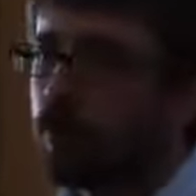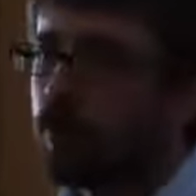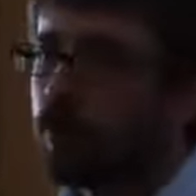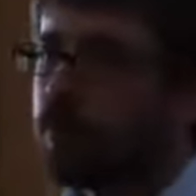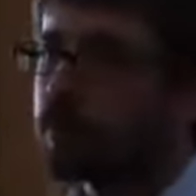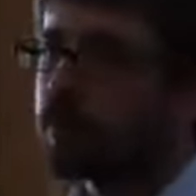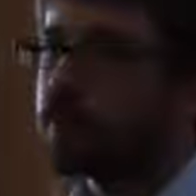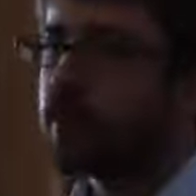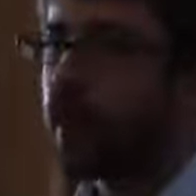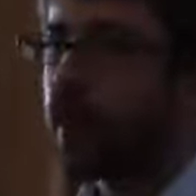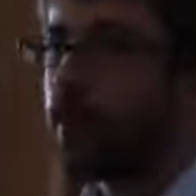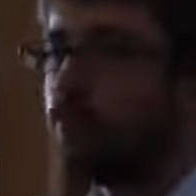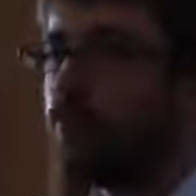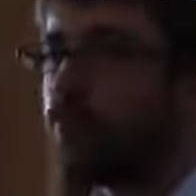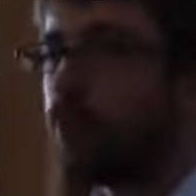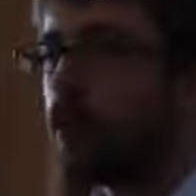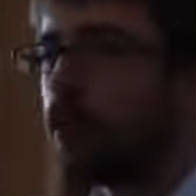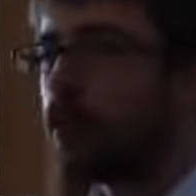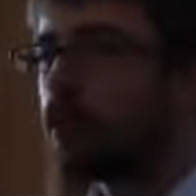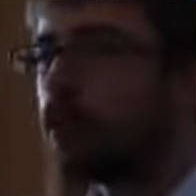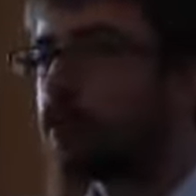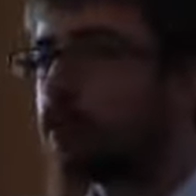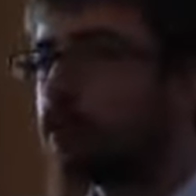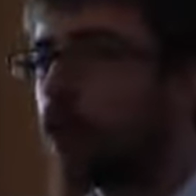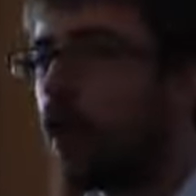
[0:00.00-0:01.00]
point in time,
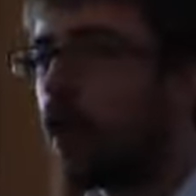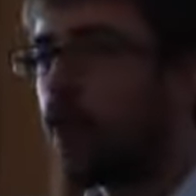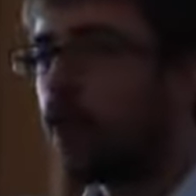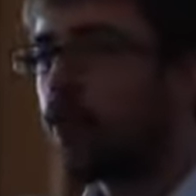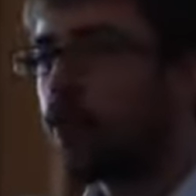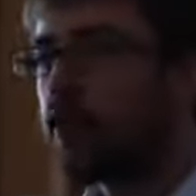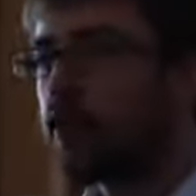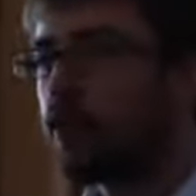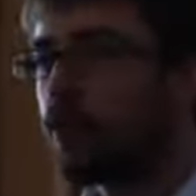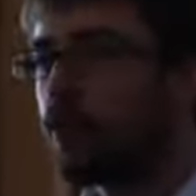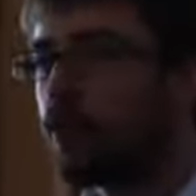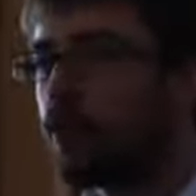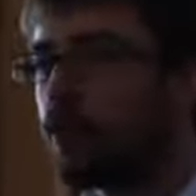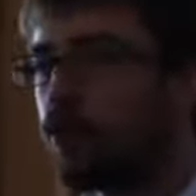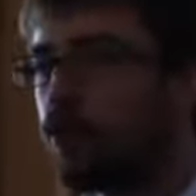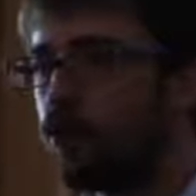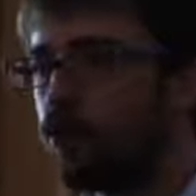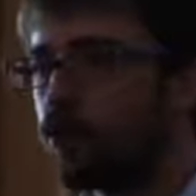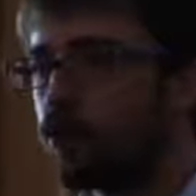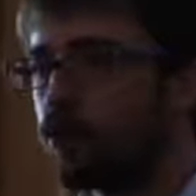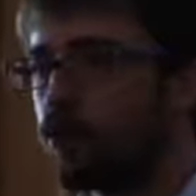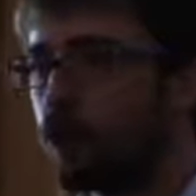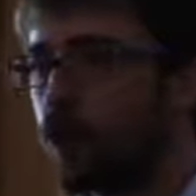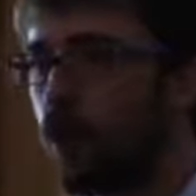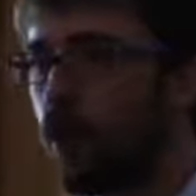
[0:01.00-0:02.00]
following Scott Base, we
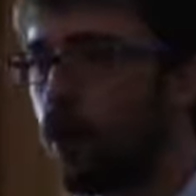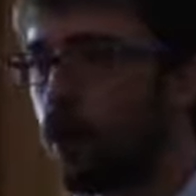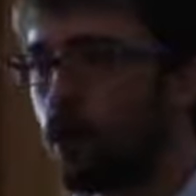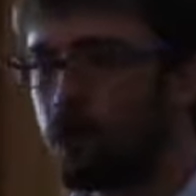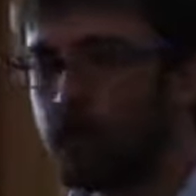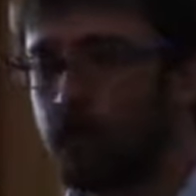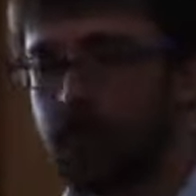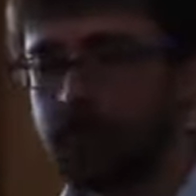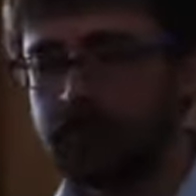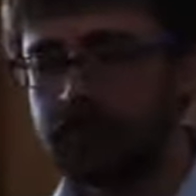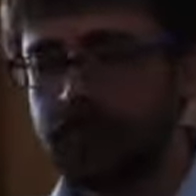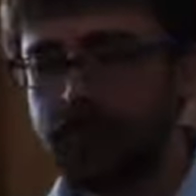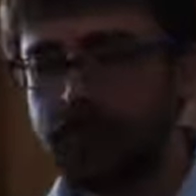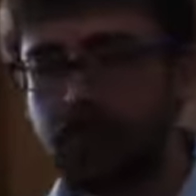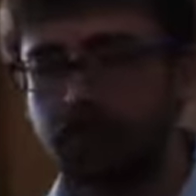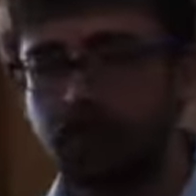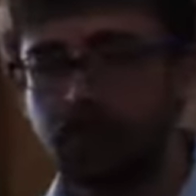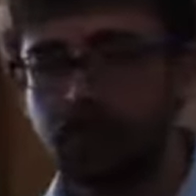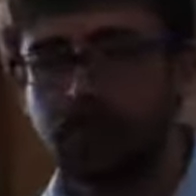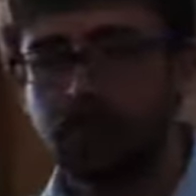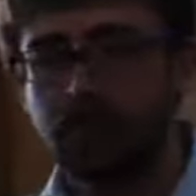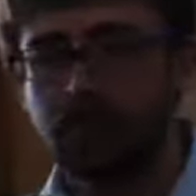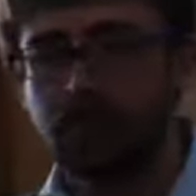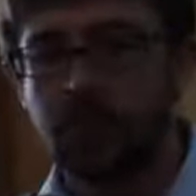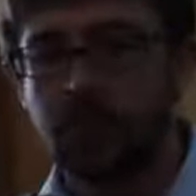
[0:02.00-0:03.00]
moved to our base camp.
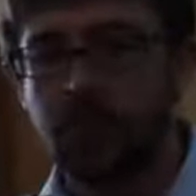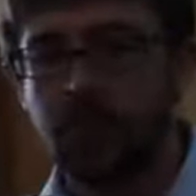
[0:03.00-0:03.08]
This is